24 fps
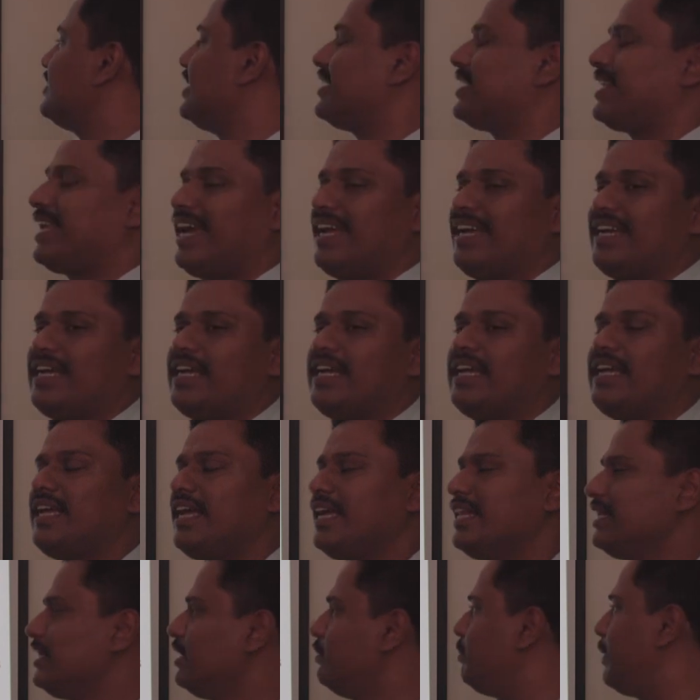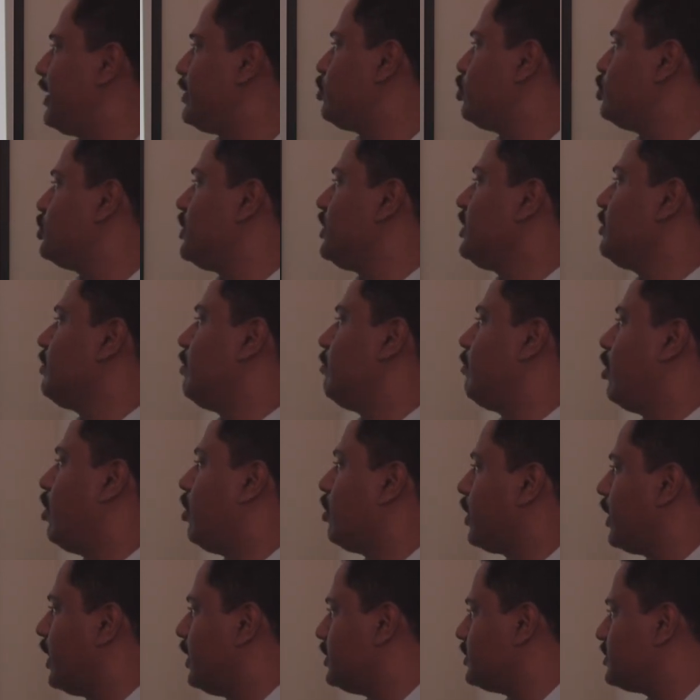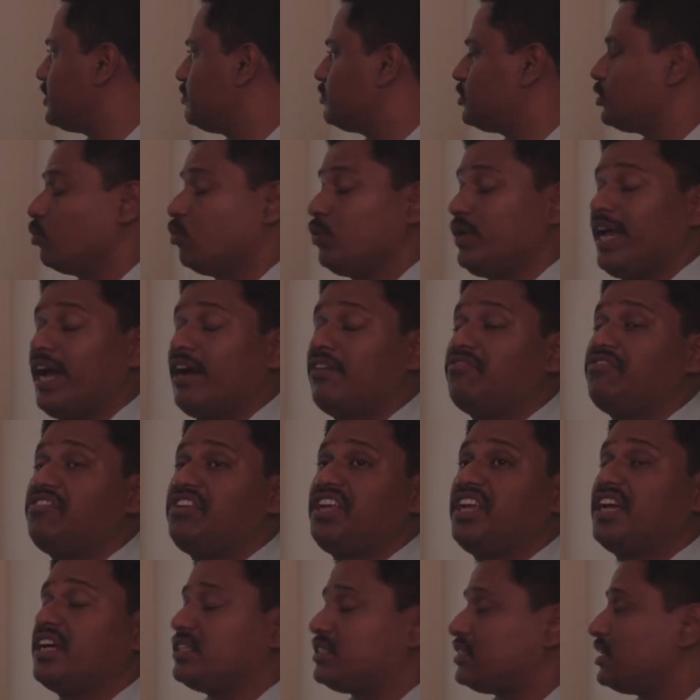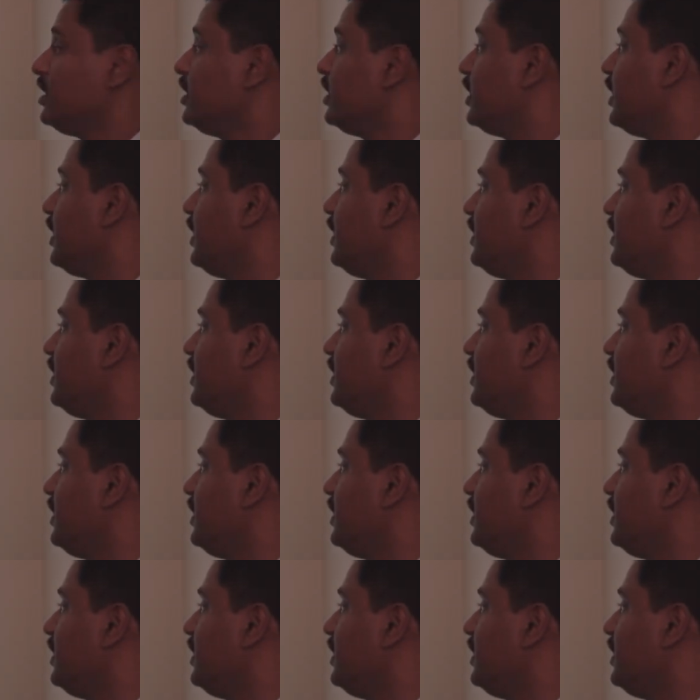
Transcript: that can kill the pathogenic organisms. We have tears.